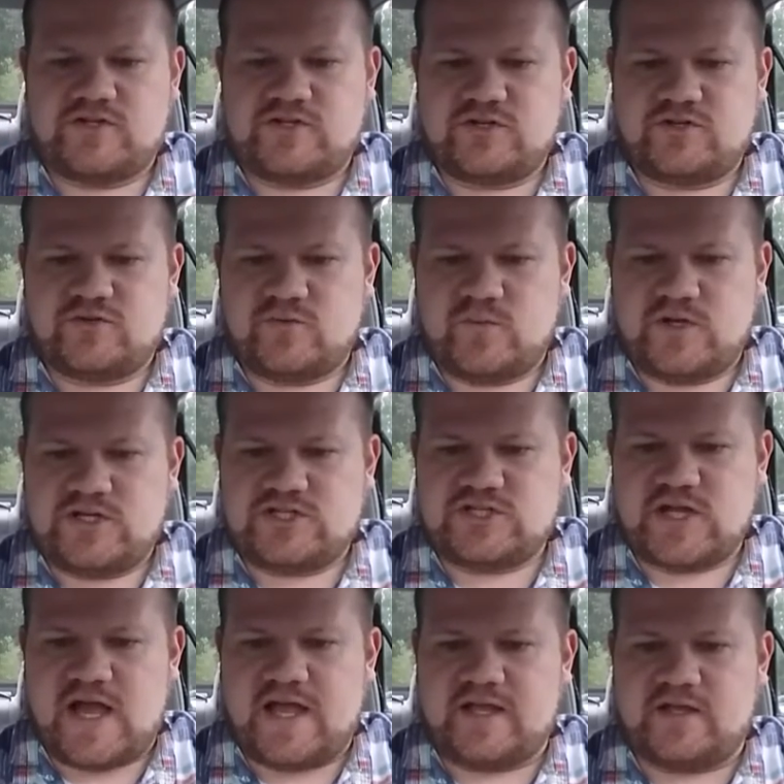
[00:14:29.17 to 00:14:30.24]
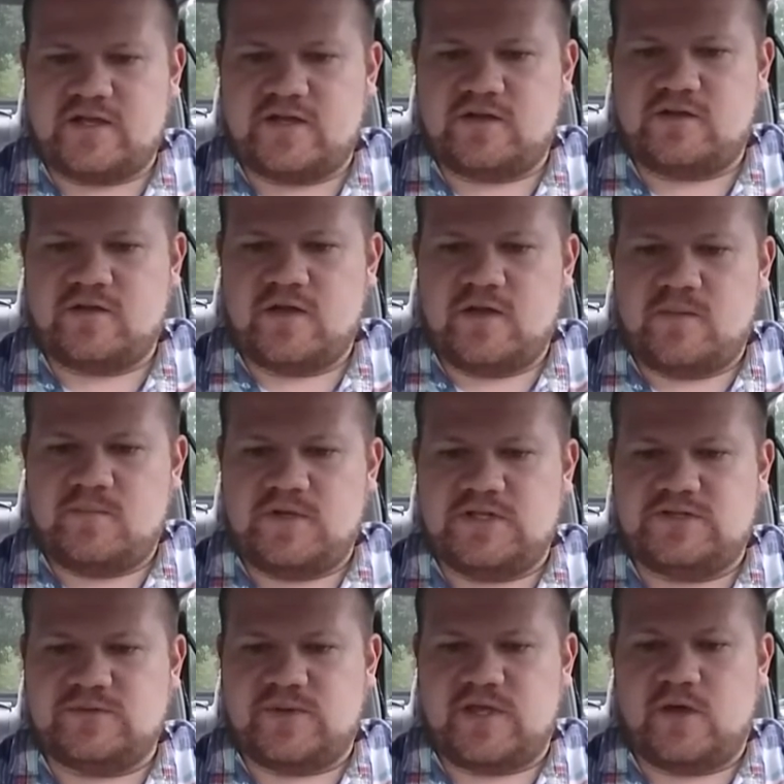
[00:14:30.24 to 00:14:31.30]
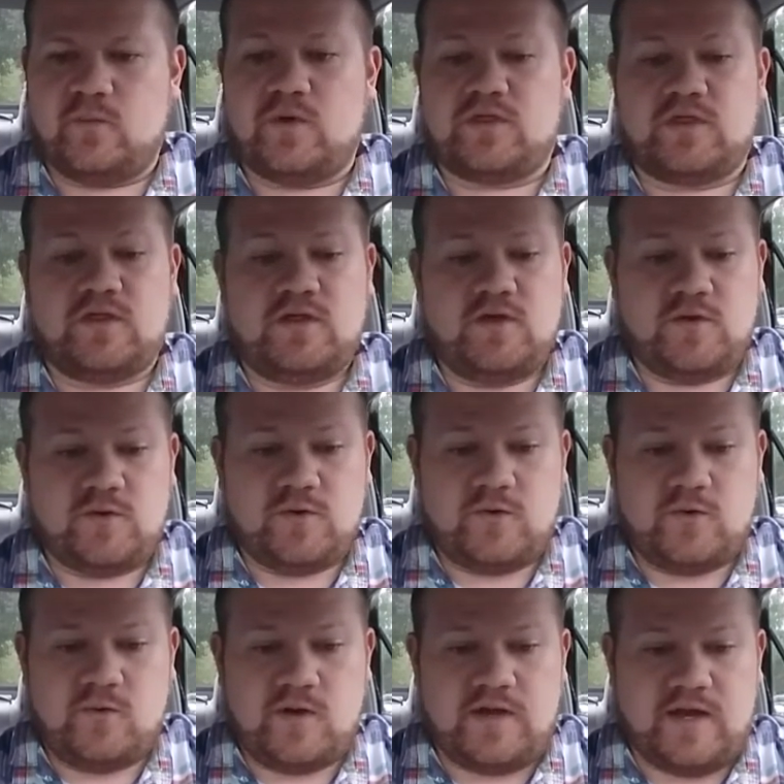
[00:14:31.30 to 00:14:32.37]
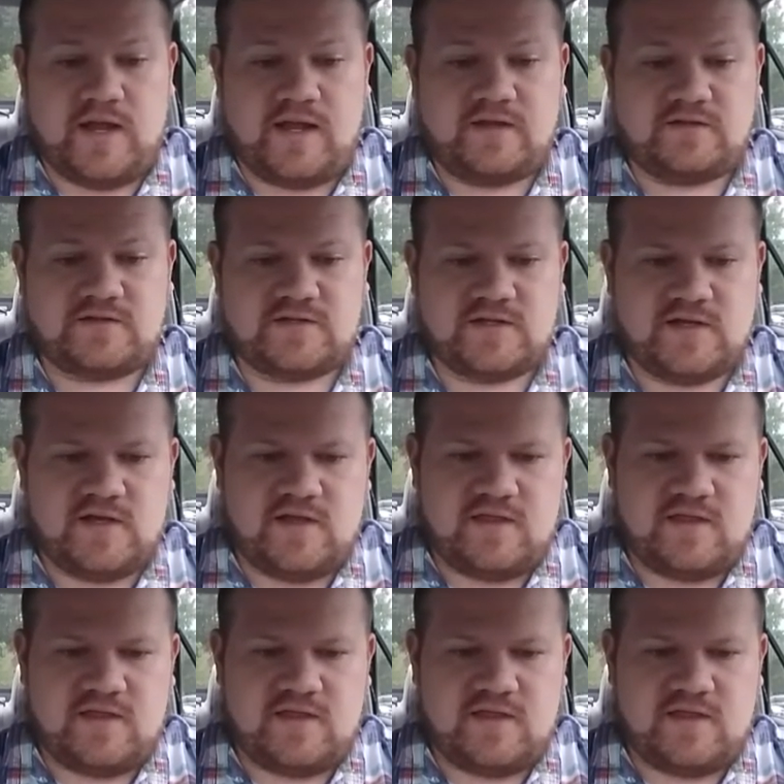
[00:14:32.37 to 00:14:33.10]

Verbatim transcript: Sure do wish I could be doing it with you, Nate.